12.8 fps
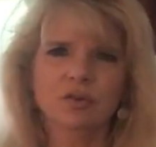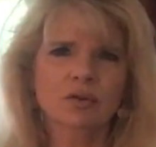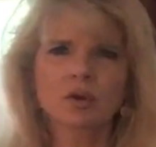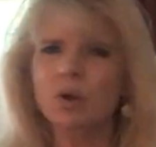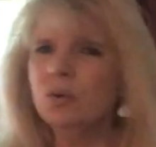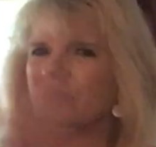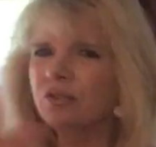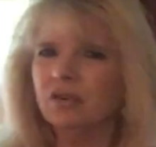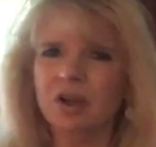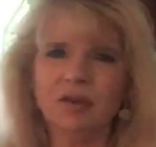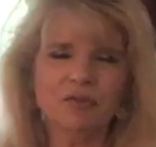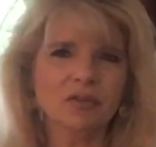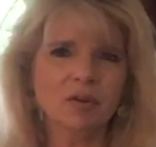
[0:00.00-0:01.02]
They're always going
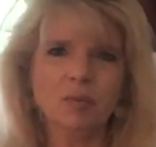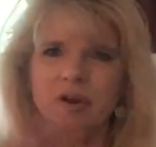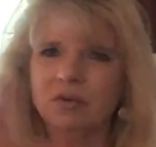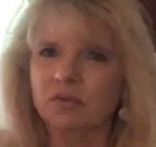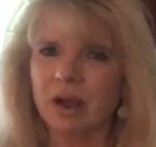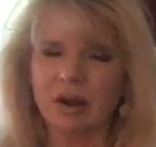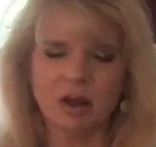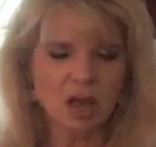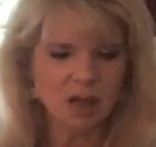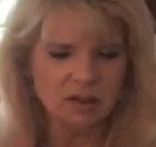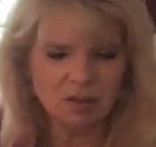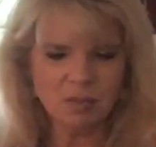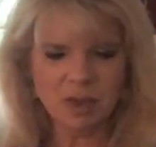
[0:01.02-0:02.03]
to have somebody around.
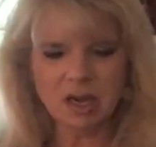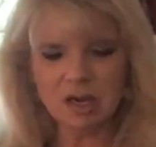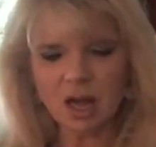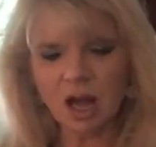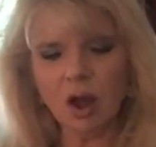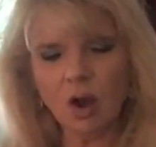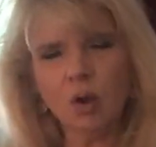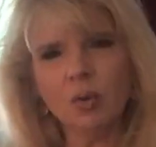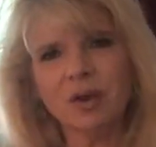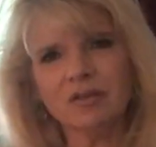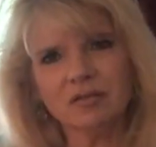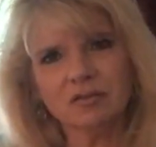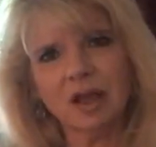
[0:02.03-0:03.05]
They may not
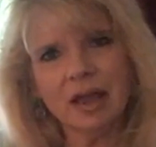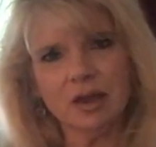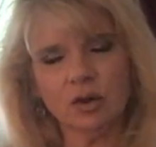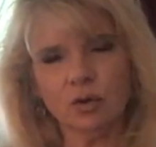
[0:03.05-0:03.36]
always like